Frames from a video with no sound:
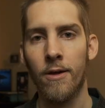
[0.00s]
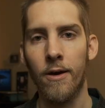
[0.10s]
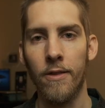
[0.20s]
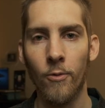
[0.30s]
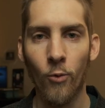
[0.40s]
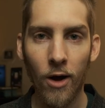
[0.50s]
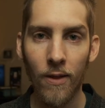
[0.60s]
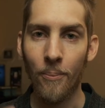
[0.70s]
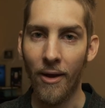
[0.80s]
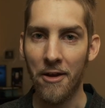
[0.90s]
And then while
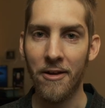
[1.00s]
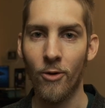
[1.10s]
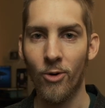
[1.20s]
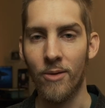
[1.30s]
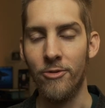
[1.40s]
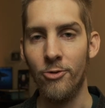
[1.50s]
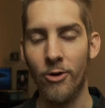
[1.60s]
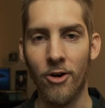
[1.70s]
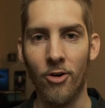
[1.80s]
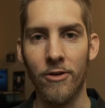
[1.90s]
I'm painting and while I'm
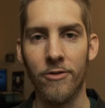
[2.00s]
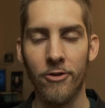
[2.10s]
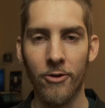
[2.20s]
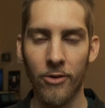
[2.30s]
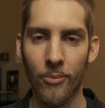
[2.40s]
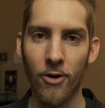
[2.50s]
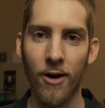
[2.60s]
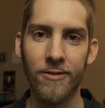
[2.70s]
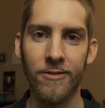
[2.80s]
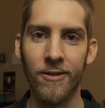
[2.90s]
doing all this, during the
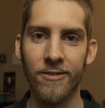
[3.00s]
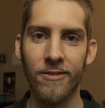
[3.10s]
process,